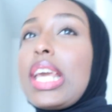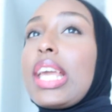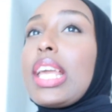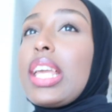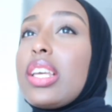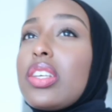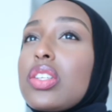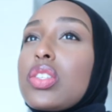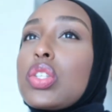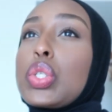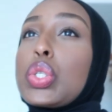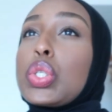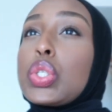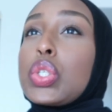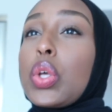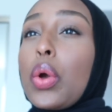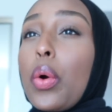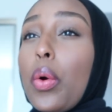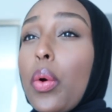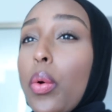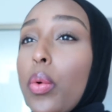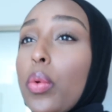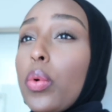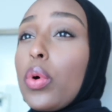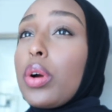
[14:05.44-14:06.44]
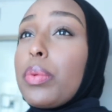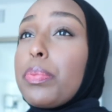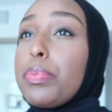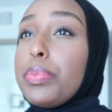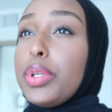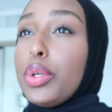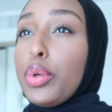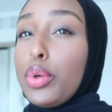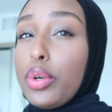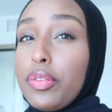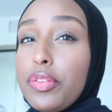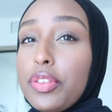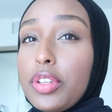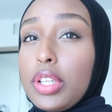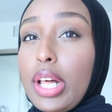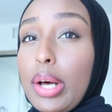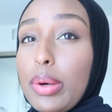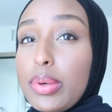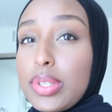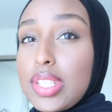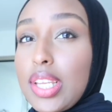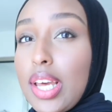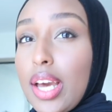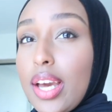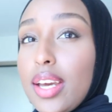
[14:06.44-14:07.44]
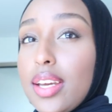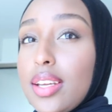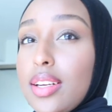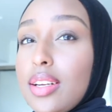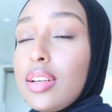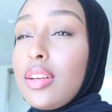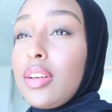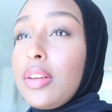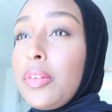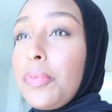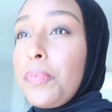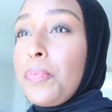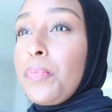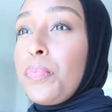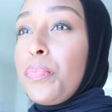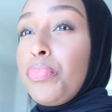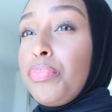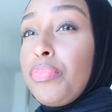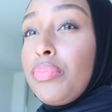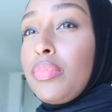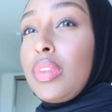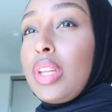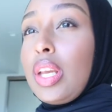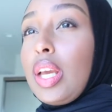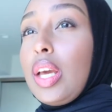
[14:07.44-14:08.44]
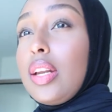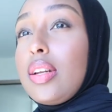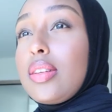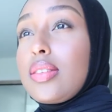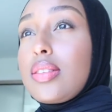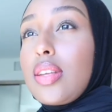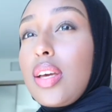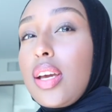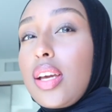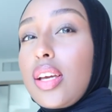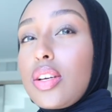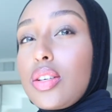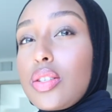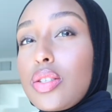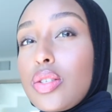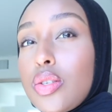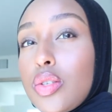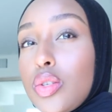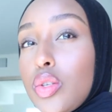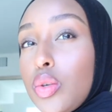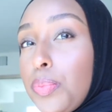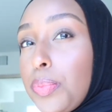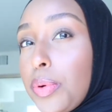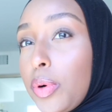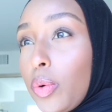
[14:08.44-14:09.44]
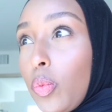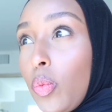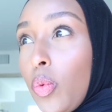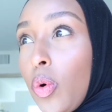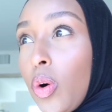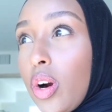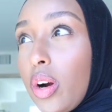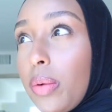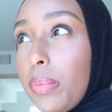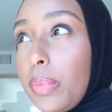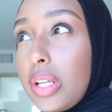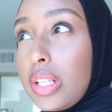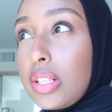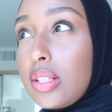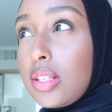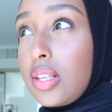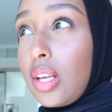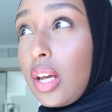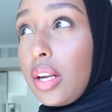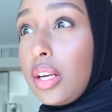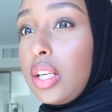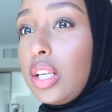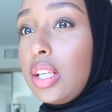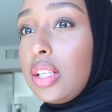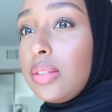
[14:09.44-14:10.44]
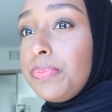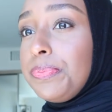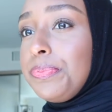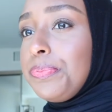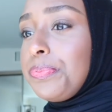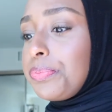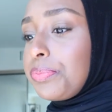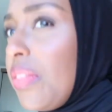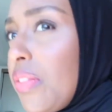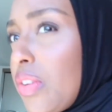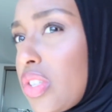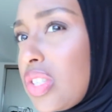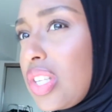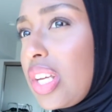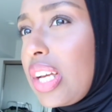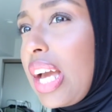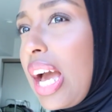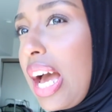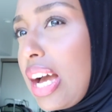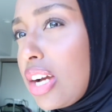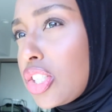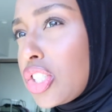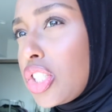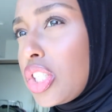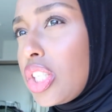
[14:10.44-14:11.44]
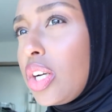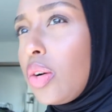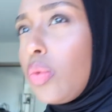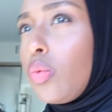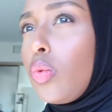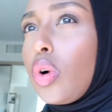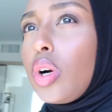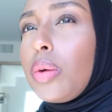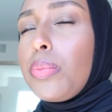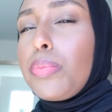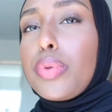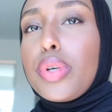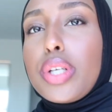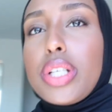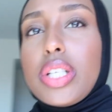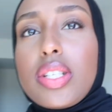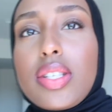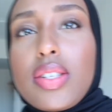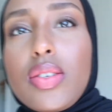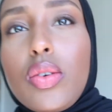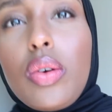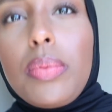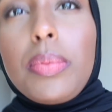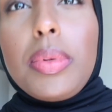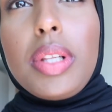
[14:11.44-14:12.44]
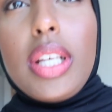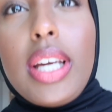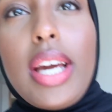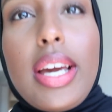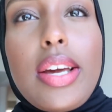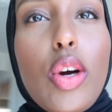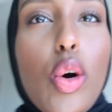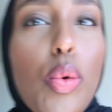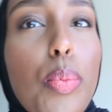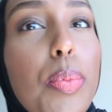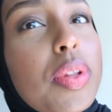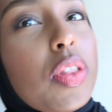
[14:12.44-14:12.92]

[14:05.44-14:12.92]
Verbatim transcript: Today is so beautiful outside. It is like super warm and sunny, and there's like actually a warm breeze. Normally I